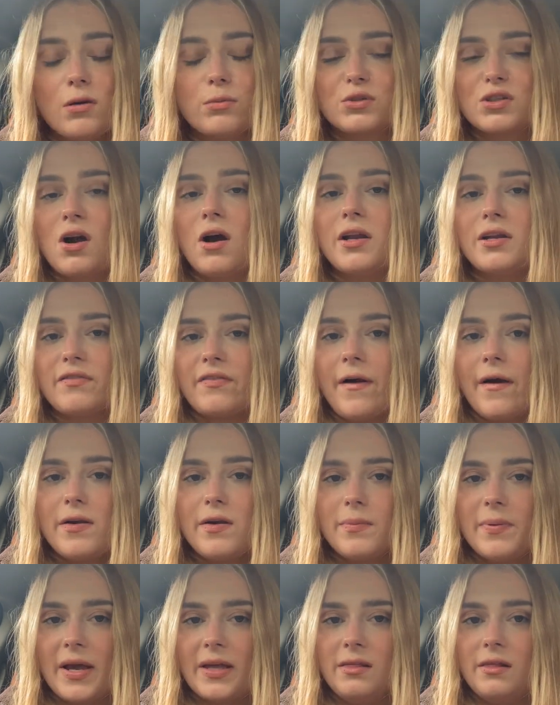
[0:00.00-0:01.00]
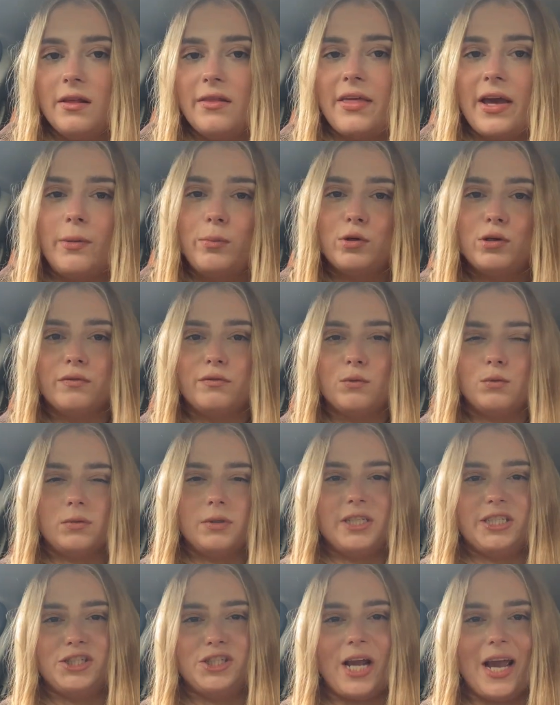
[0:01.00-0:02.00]
I was kind of hoping that they would have
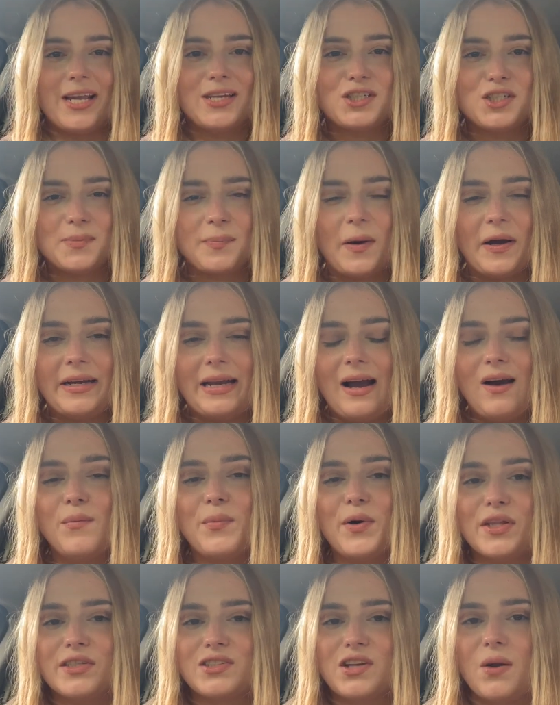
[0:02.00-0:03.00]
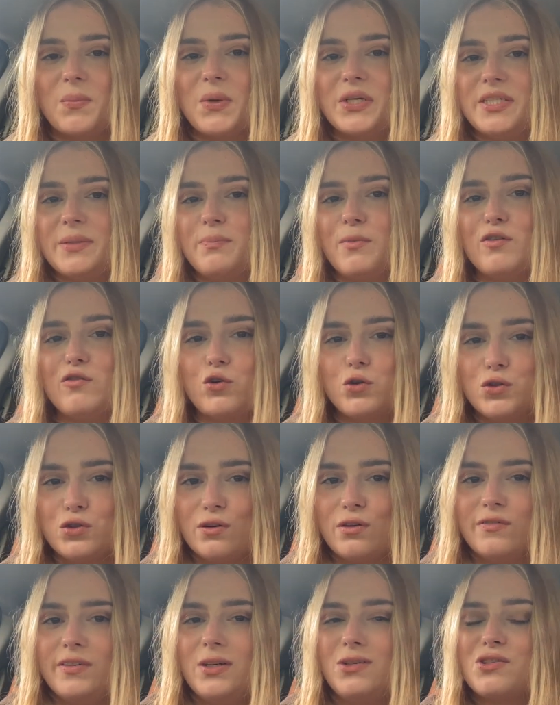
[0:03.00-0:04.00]
already changed by now by the time I did my roster
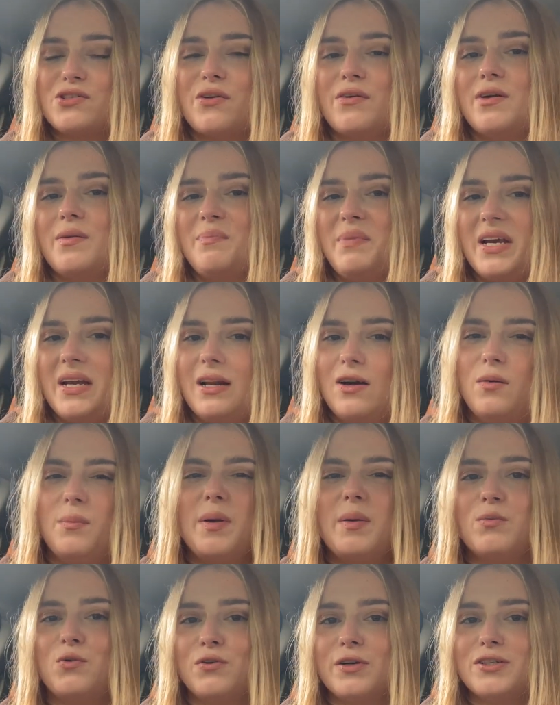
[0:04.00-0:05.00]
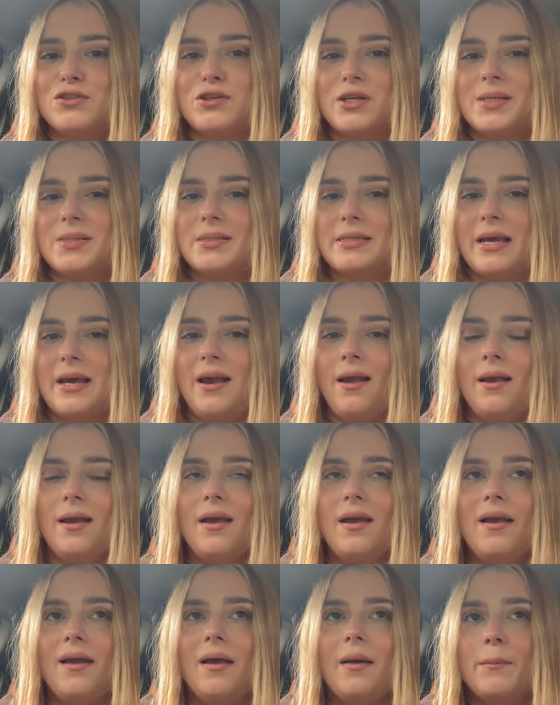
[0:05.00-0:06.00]
reveal so it'd be a little bit more interesting
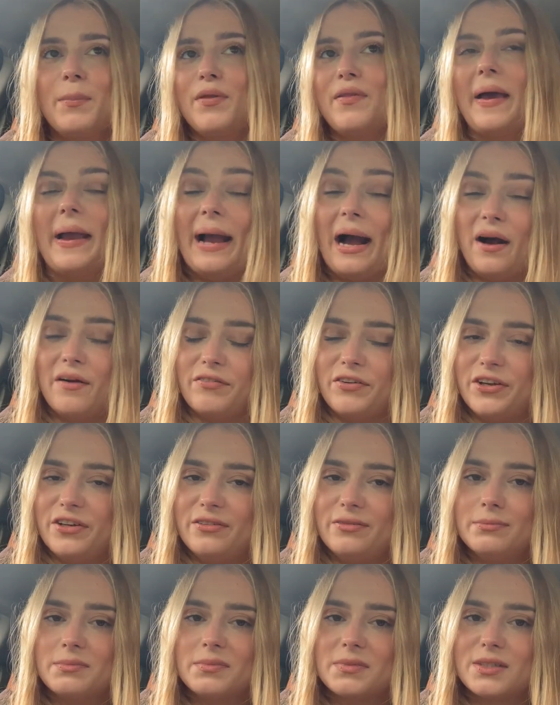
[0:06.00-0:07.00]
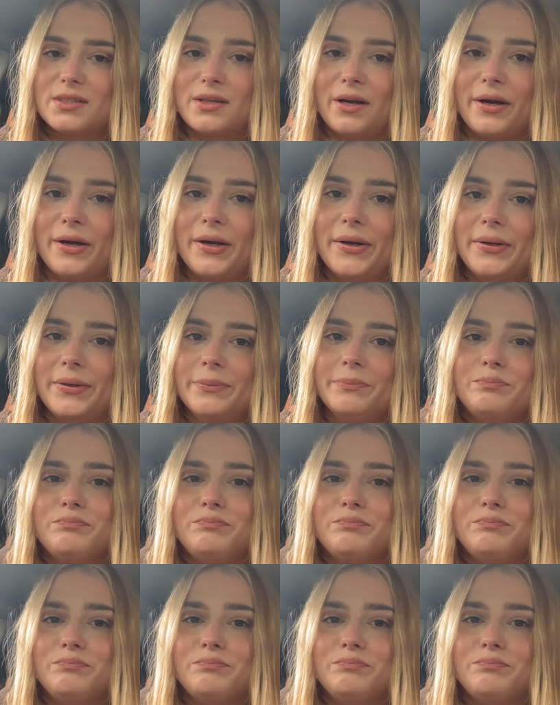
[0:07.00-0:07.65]
but they haven't so